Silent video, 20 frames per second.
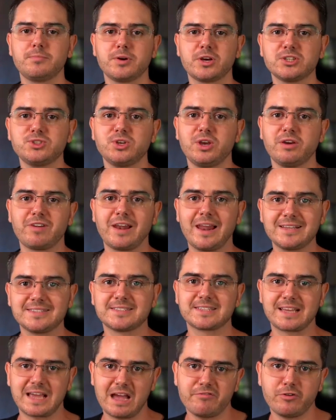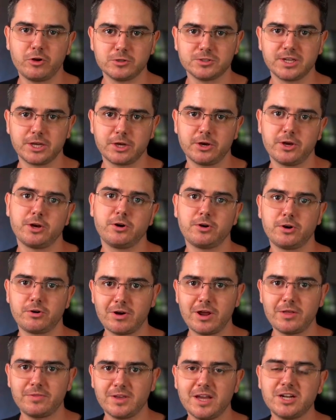because you have less scaffolding going on
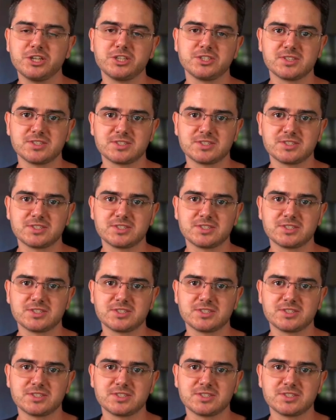around the edges.